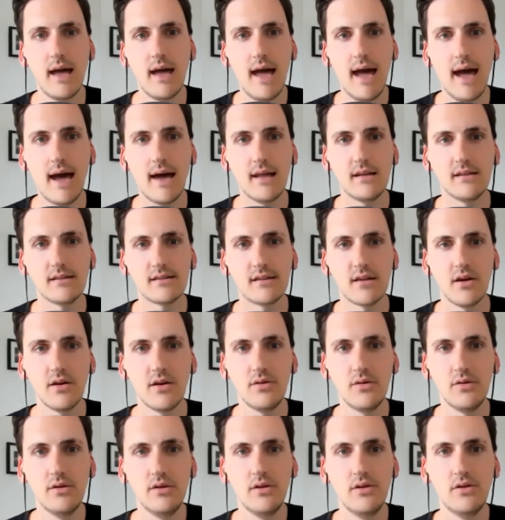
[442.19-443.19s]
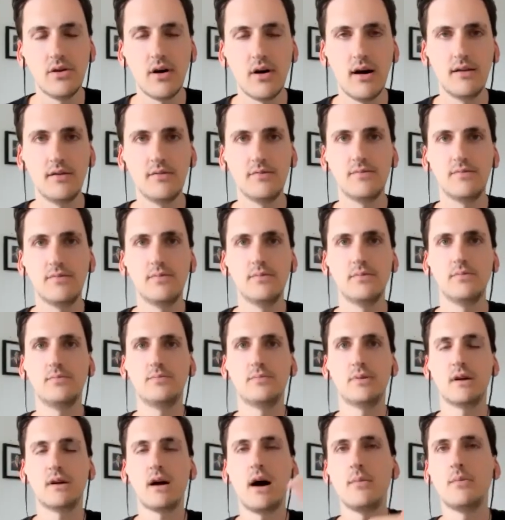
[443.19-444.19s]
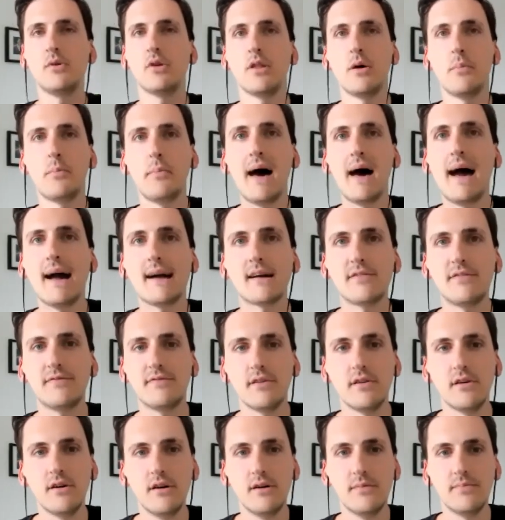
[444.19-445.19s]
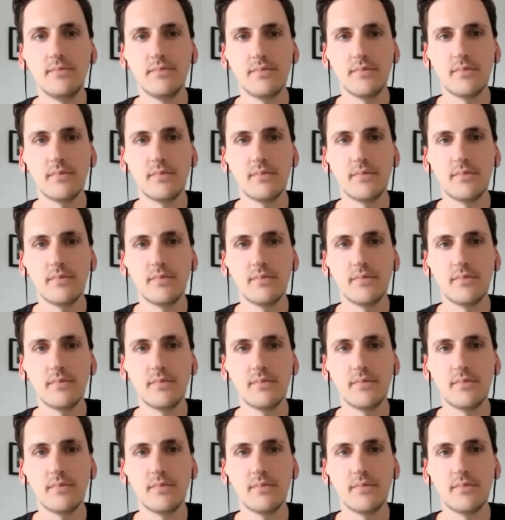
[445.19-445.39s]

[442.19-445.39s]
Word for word: And so you kind of become on the back foot,